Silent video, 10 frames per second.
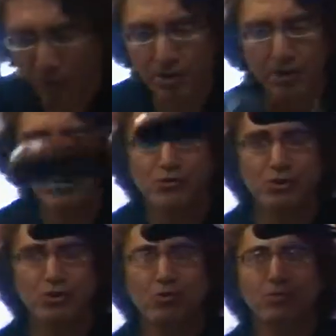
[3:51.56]
I want to
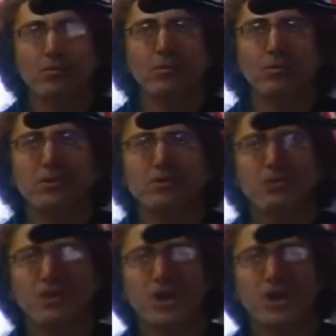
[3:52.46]
salute Mr.